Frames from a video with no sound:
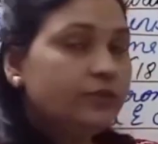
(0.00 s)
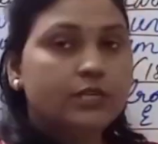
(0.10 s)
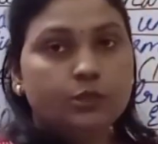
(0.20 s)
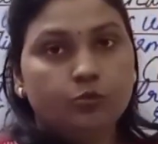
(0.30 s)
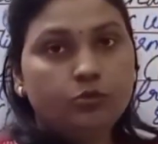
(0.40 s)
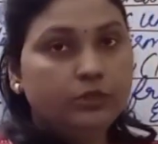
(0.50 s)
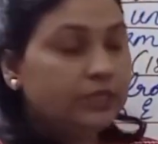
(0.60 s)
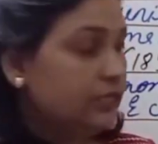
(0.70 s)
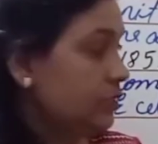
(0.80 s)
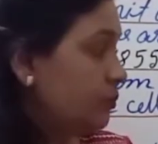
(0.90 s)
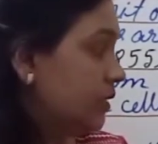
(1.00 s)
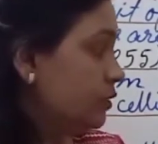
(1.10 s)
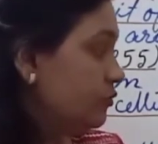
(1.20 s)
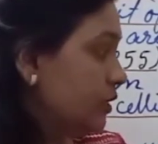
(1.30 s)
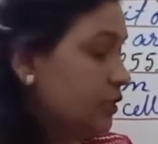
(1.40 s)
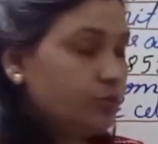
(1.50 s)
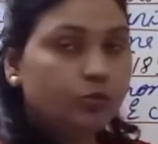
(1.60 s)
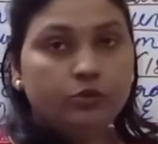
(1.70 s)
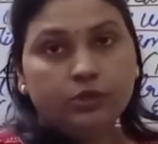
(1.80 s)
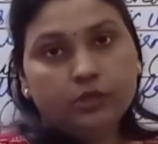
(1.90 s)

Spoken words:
transport. This passive transport